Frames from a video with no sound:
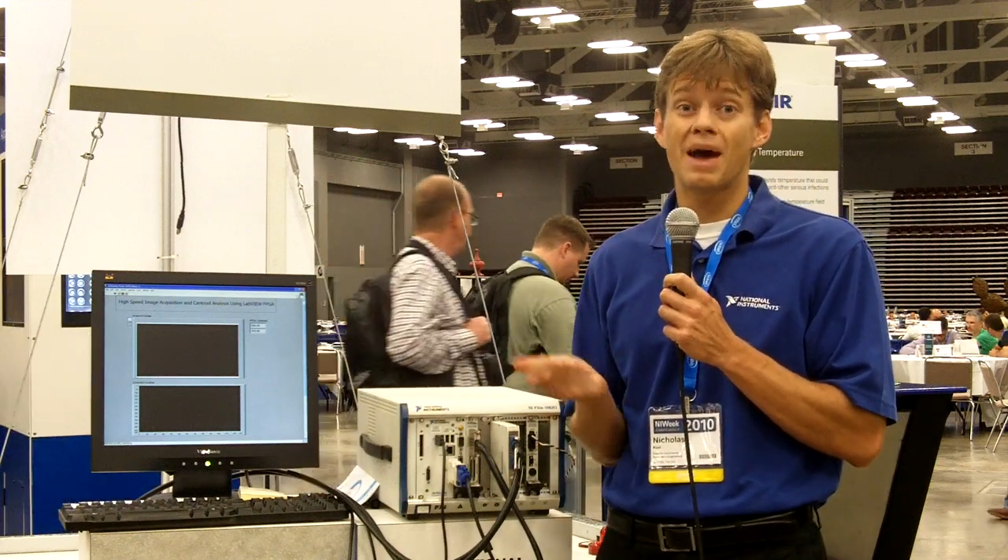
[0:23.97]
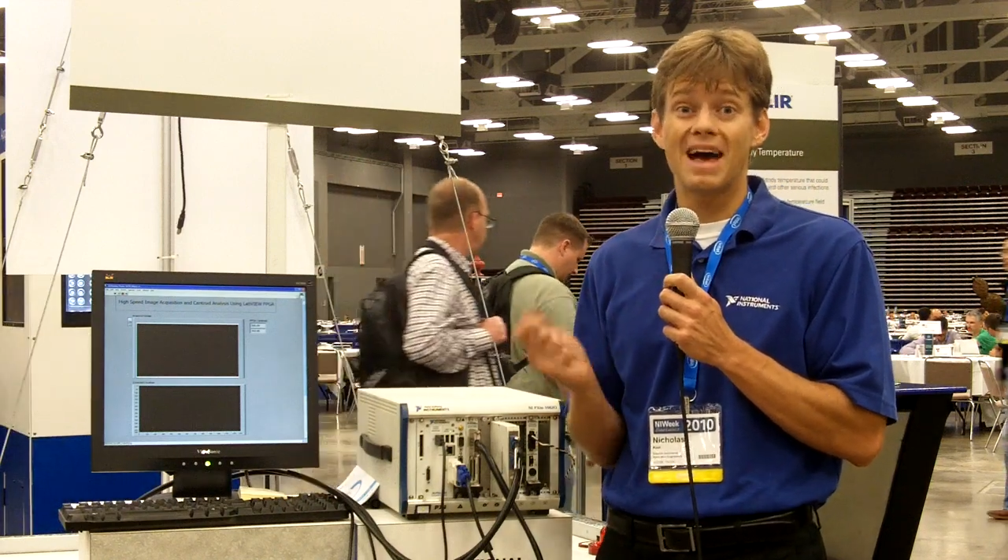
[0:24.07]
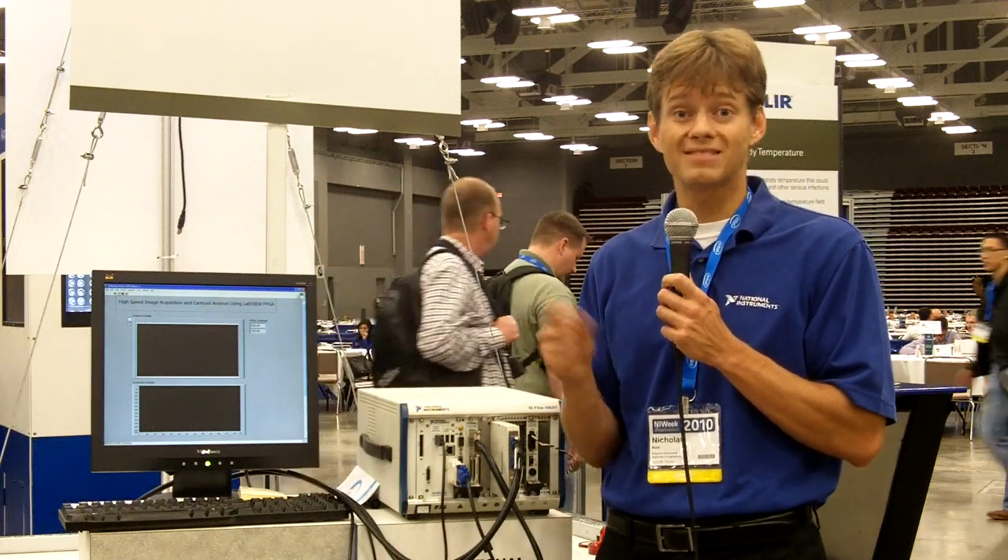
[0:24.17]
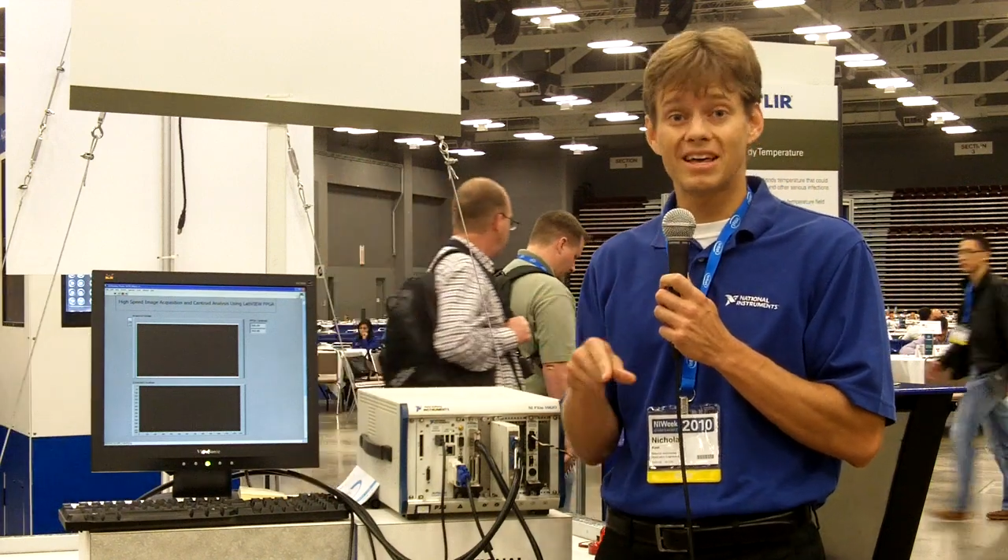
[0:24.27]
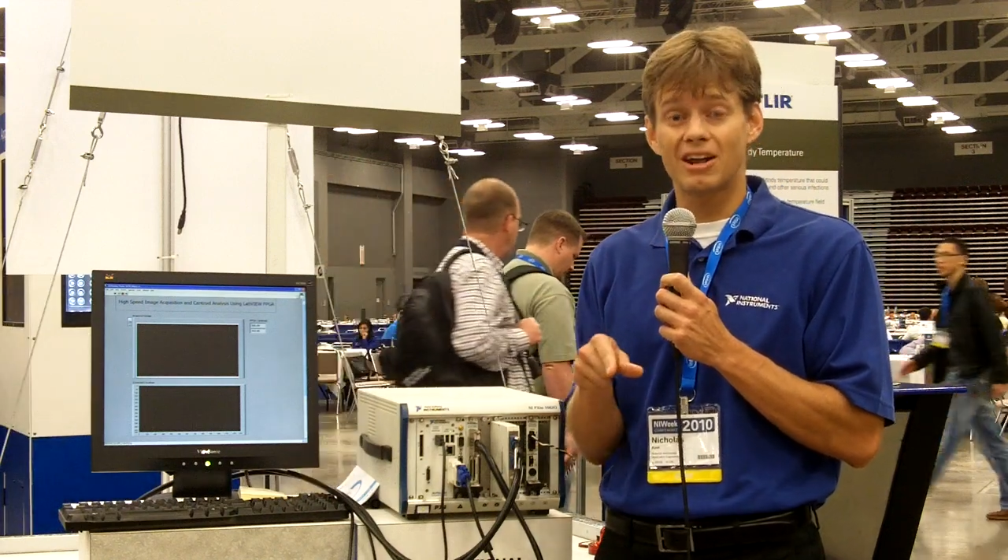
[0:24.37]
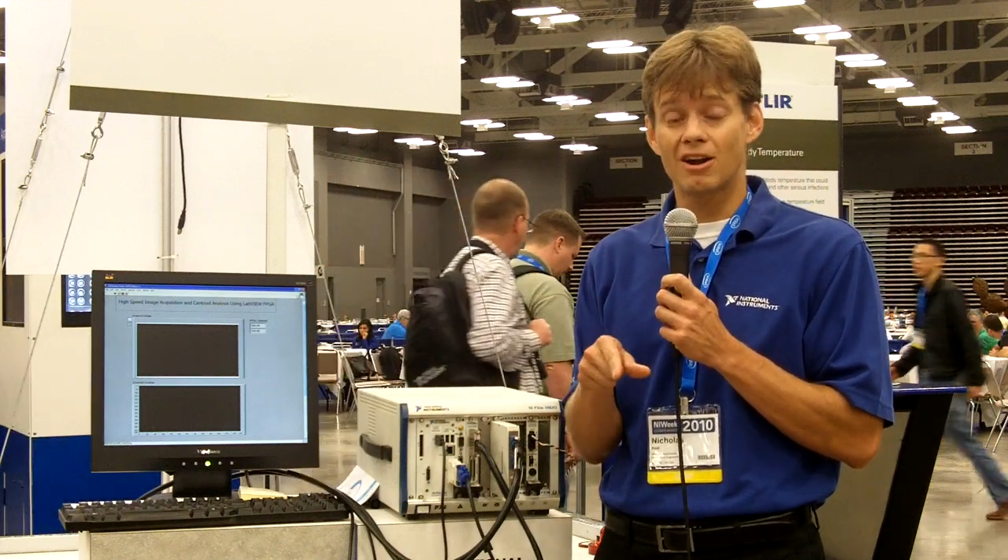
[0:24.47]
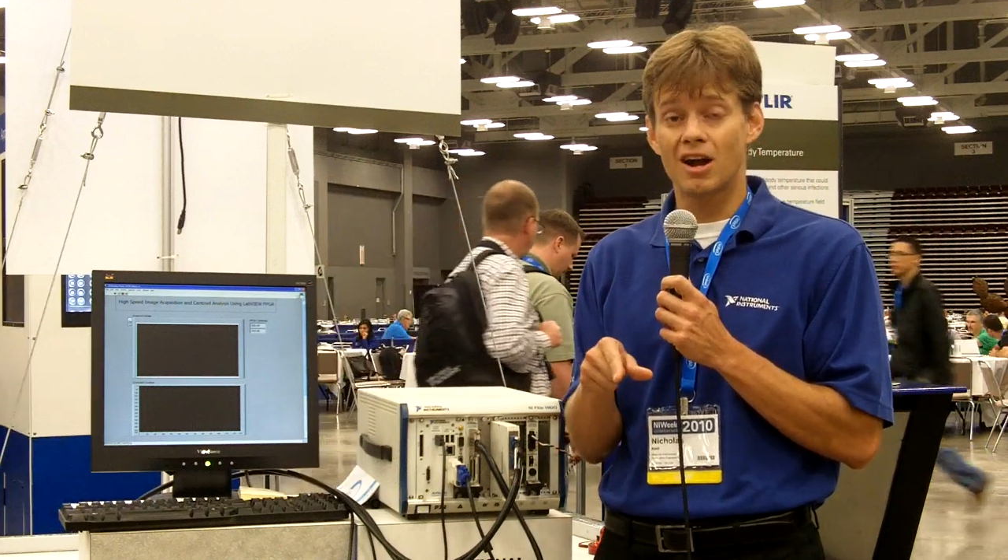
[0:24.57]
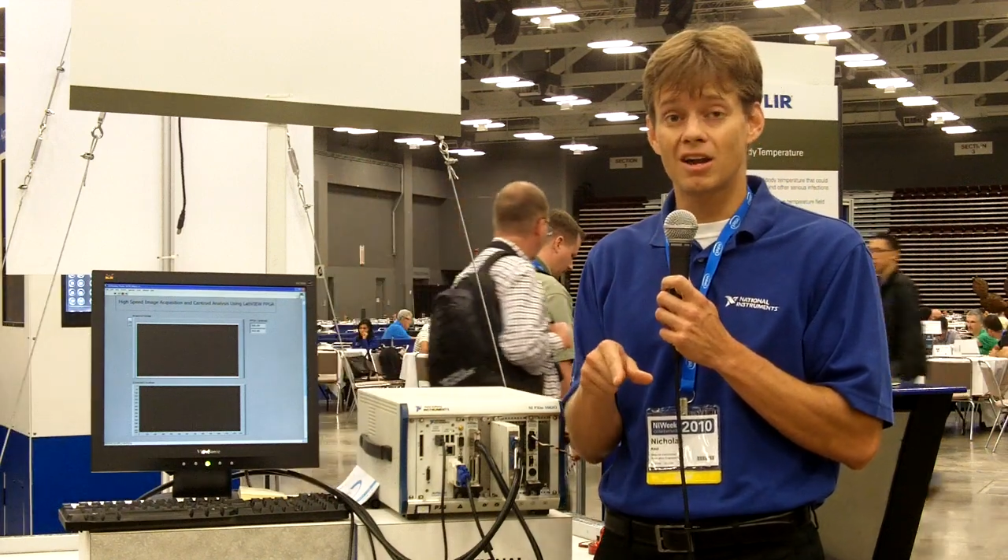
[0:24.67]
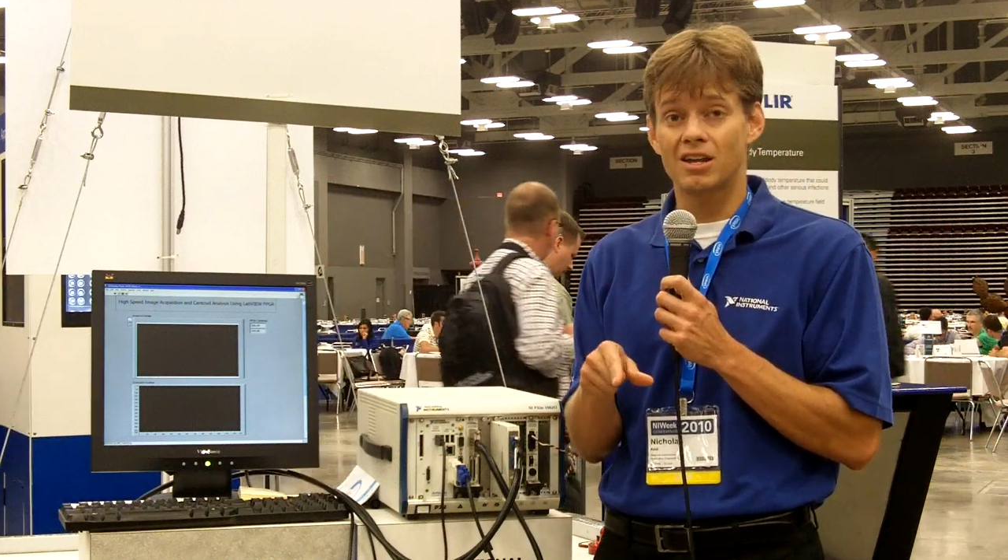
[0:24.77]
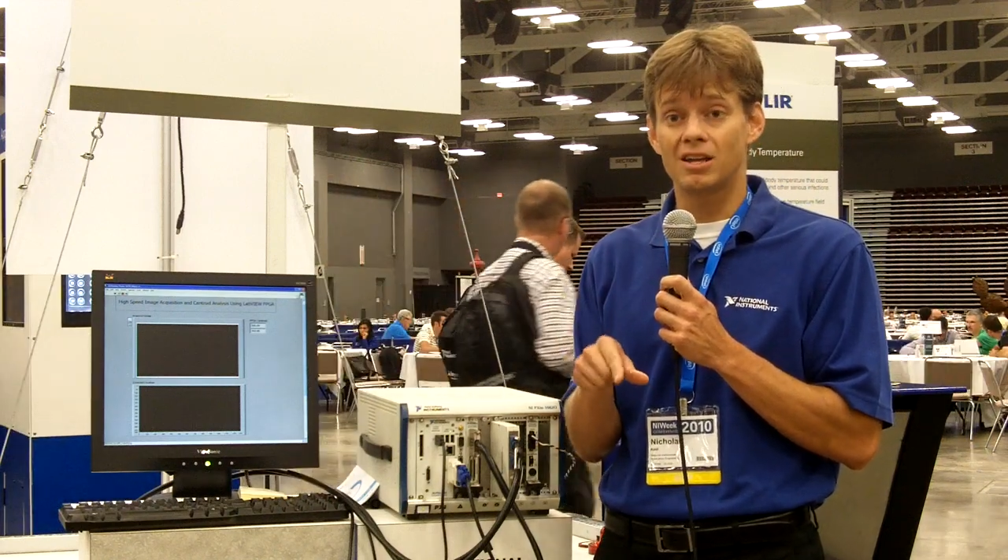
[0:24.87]
pass that air
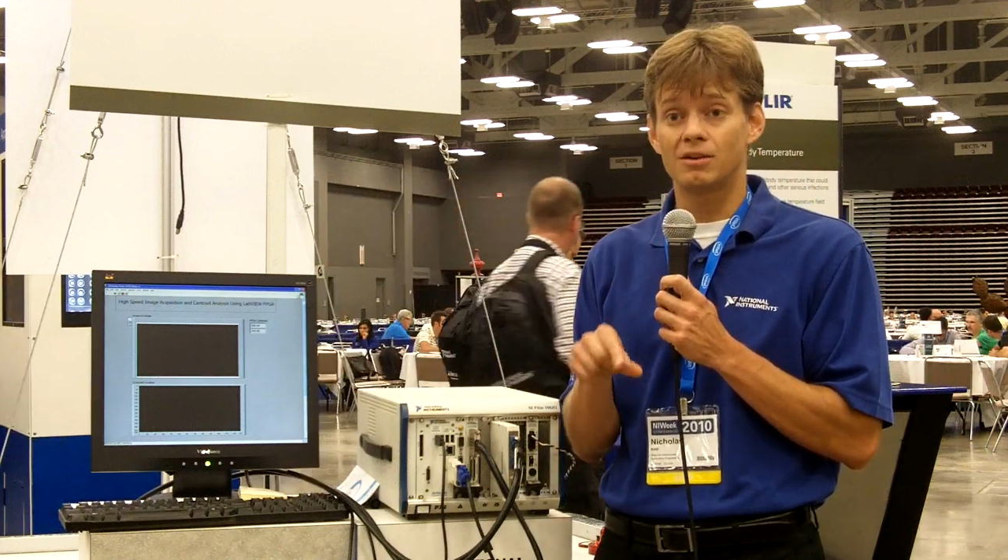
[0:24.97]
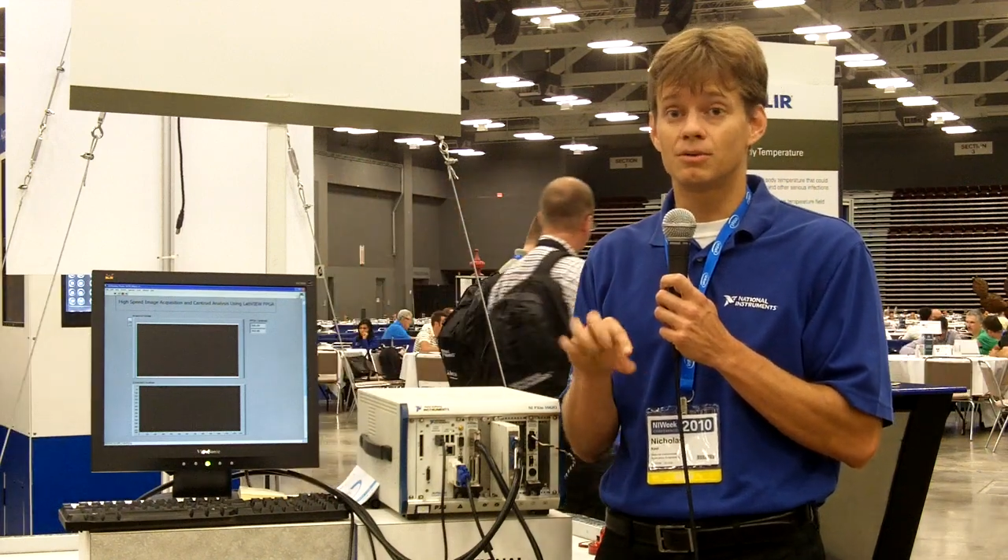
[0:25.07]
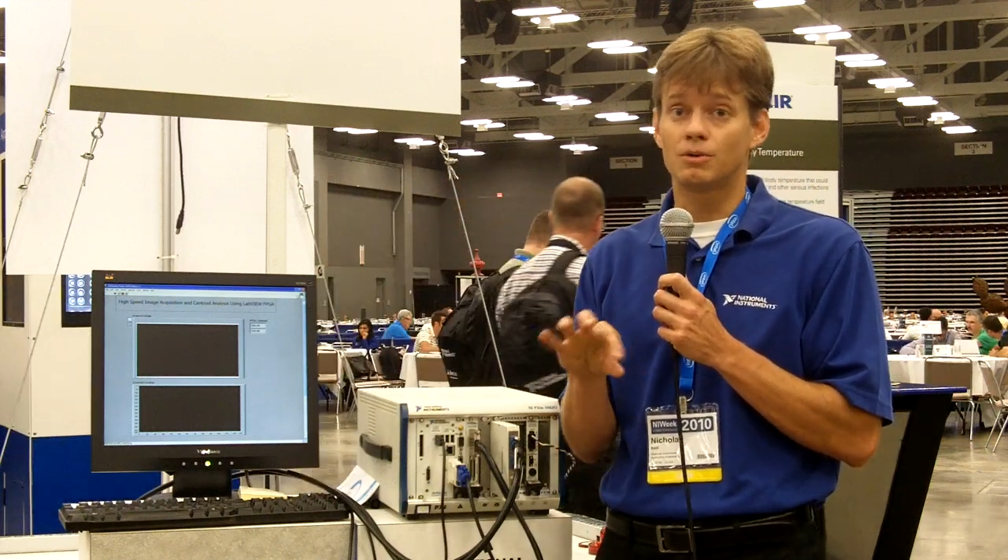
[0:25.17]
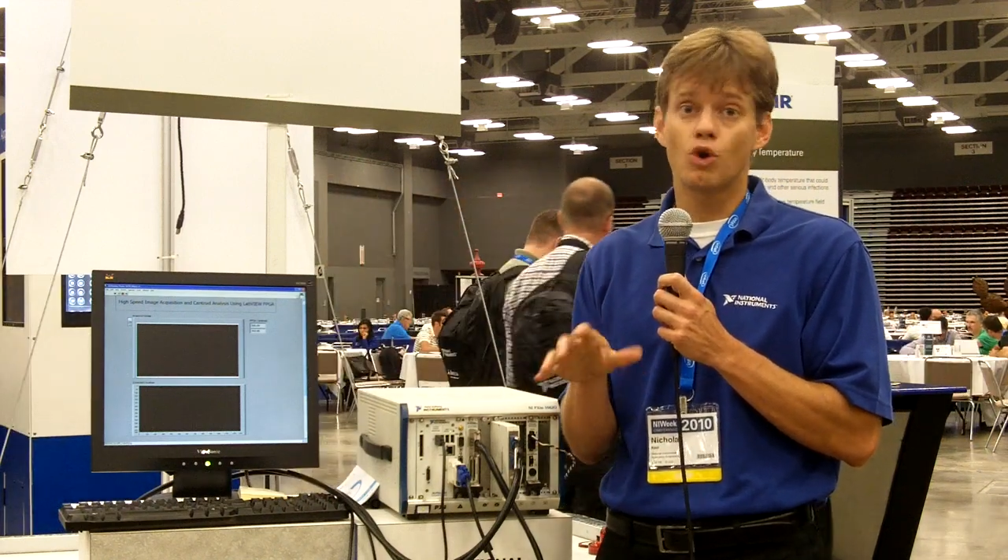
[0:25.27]
hockey